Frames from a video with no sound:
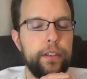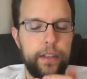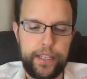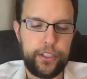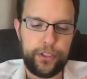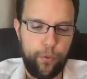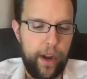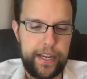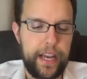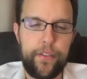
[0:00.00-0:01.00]
and he's just
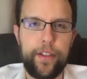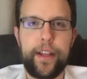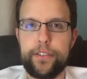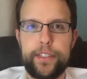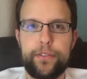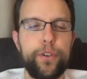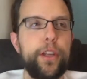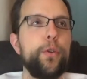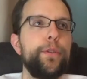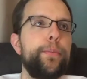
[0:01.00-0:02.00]
writing down the letters. It's
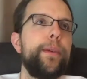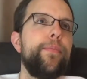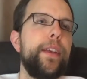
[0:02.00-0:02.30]
really cool to me.